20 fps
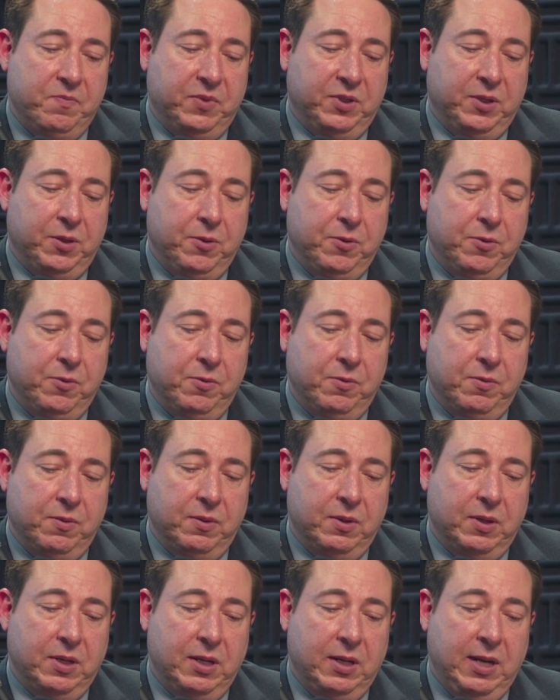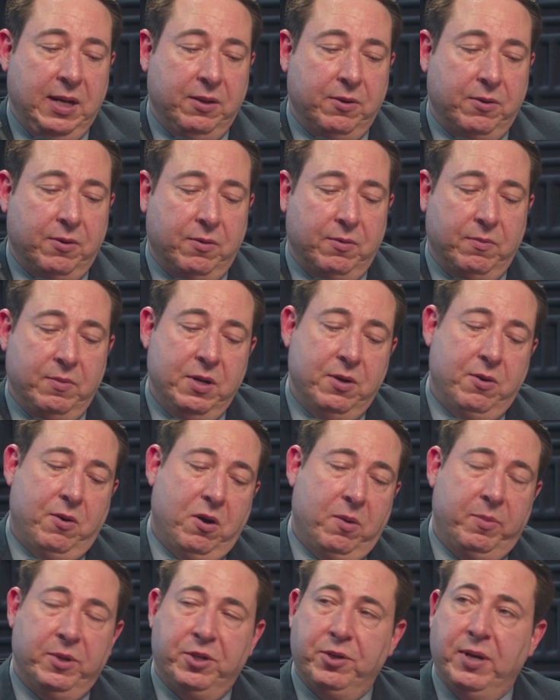so either
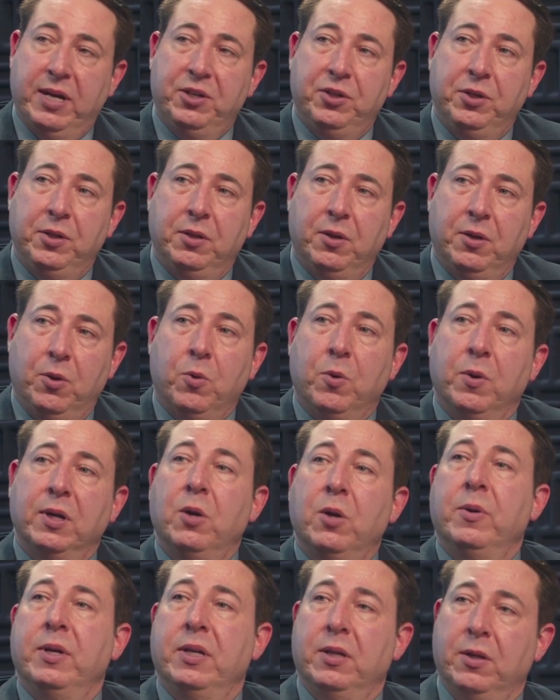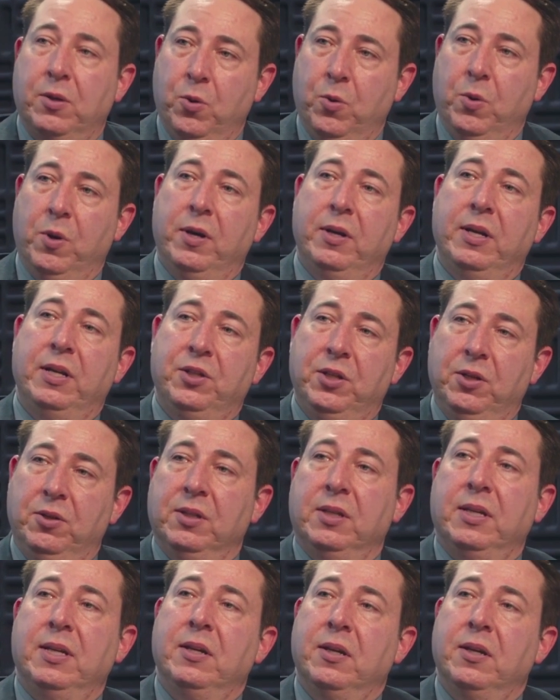arbitration or going to court is
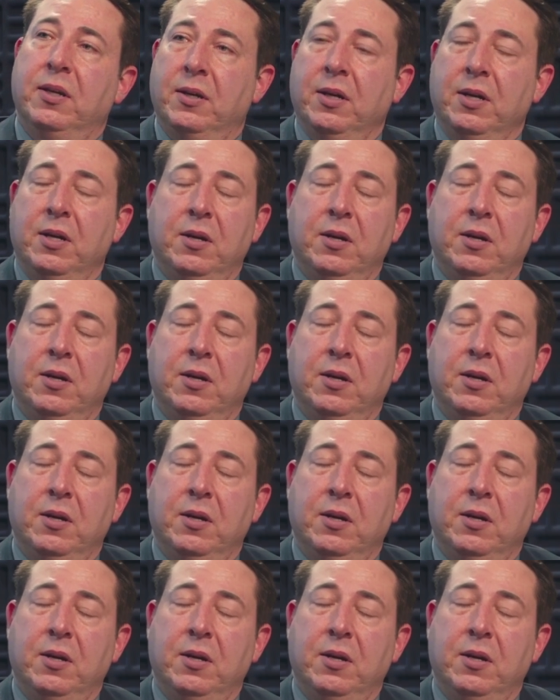usually the